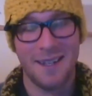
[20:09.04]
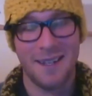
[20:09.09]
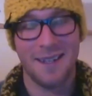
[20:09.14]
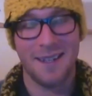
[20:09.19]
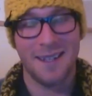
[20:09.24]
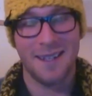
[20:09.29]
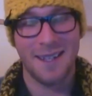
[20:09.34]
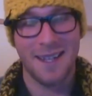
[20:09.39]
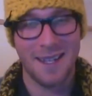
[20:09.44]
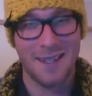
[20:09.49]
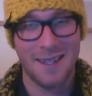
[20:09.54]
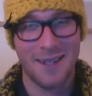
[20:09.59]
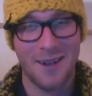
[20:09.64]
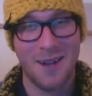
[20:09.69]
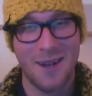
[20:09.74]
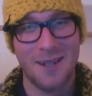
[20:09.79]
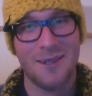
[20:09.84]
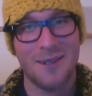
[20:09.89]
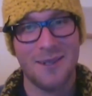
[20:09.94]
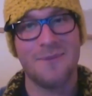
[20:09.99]
I think that's
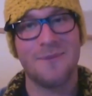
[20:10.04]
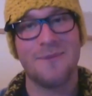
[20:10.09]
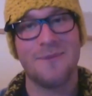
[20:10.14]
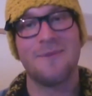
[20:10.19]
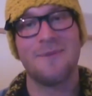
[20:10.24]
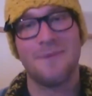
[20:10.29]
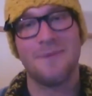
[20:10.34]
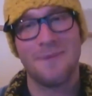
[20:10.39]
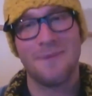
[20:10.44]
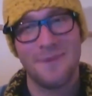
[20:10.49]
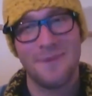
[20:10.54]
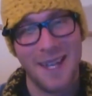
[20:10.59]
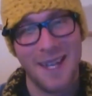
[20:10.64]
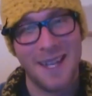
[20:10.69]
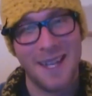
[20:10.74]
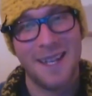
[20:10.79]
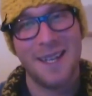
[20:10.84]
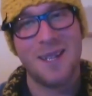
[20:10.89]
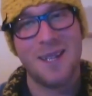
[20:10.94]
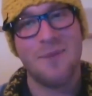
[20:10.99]
awesome.
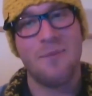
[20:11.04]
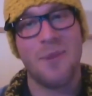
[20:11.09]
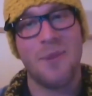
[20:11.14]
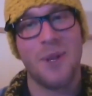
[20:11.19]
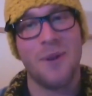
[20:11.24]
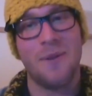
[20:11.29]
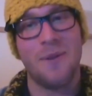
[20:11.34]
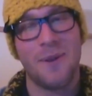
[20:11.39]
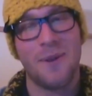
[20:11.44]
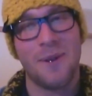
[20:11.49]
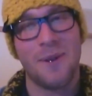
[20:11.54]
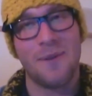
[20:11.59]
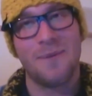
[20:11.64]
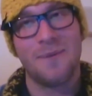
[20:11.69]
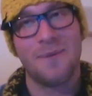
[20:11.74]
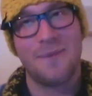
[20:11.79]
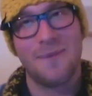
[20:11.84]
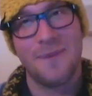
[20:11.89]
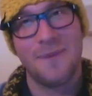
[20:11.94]
Beautiful.